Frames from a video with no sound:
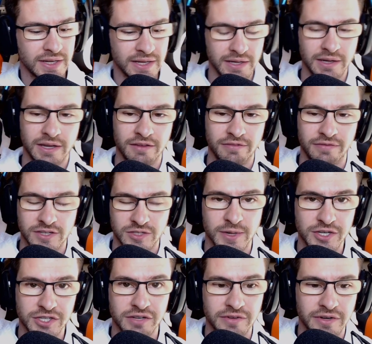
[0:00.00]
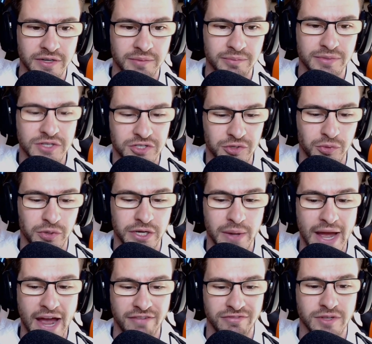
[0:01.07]
like if especially if you're in a position where you
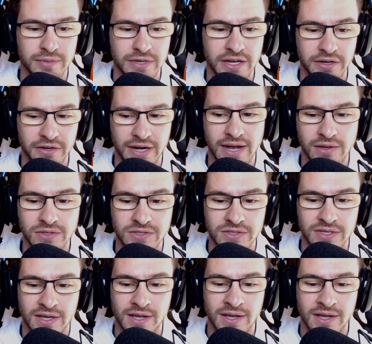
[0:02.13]
have to be in your house,